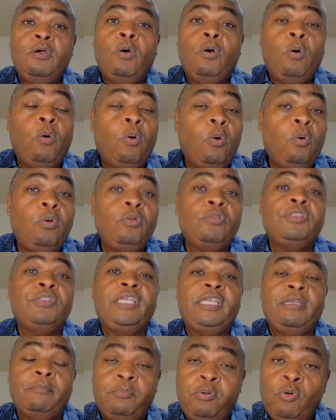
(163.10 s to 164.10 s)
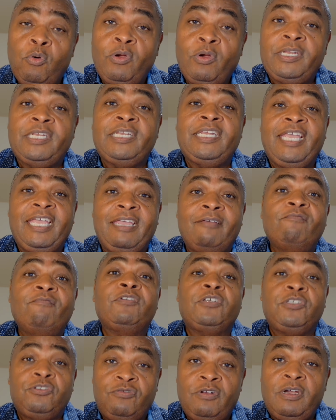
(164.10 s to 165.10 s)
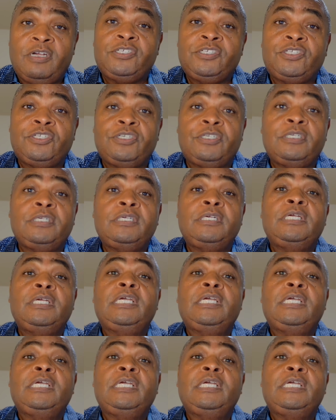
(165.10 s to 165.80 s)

all the important infrastructure